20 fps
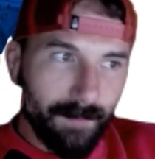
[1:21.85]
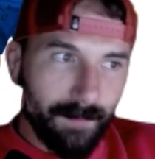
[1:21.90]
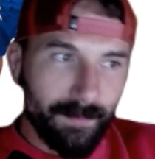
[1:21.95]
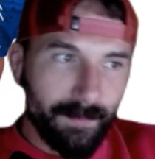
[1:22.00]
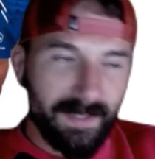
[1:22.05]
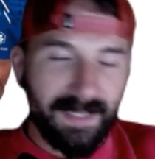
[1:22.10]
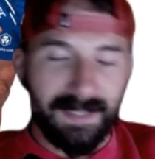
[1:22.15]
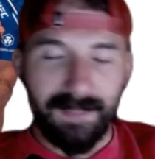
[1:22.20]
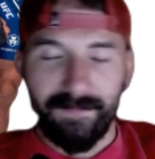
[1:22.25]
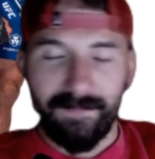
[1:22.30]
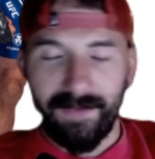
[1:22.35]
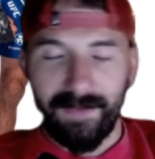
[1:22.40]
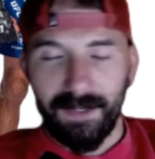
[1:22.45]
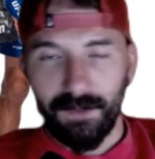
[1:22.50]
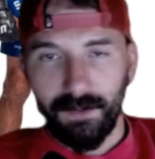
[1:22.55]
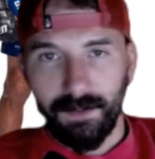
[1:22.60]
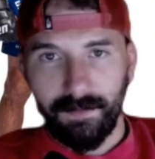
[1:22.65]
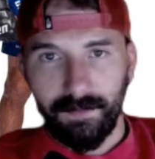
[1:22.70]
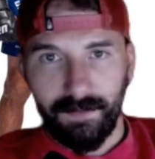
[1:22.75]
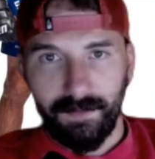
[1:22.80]
being the
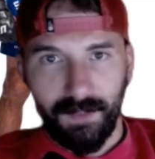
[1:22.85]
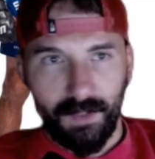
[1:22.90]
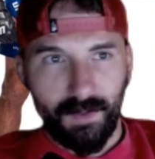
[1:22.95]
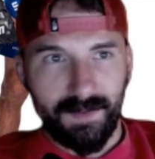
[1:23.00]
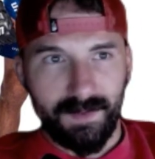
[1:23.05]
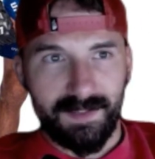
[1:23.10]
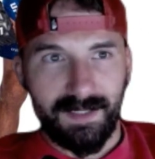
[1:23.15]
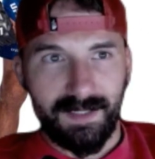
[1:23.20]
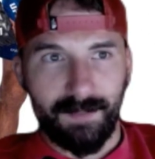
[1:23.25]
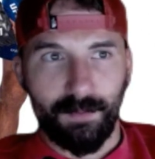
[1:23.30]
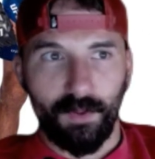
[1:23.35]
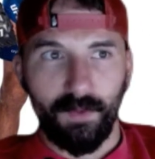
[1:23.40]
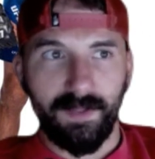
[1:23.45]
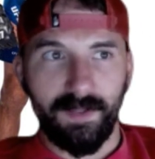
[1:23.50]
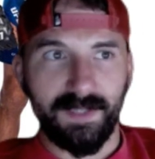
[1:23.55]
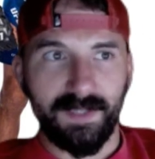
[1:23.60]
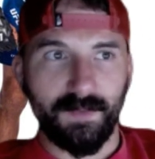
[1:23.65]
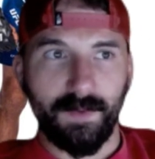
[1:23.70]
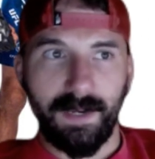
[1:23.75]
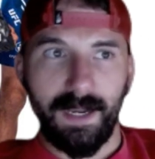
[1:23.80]
veteran of the UFC pull
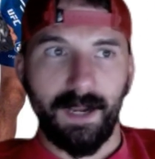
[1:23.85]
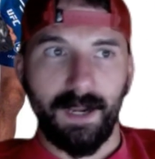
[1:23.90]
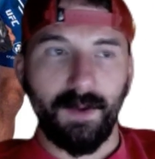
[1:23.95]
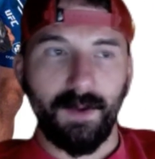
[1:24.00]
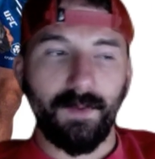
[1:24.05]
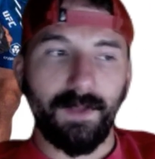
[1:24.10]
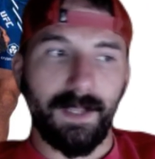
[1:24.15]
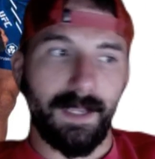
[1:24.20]
this one out?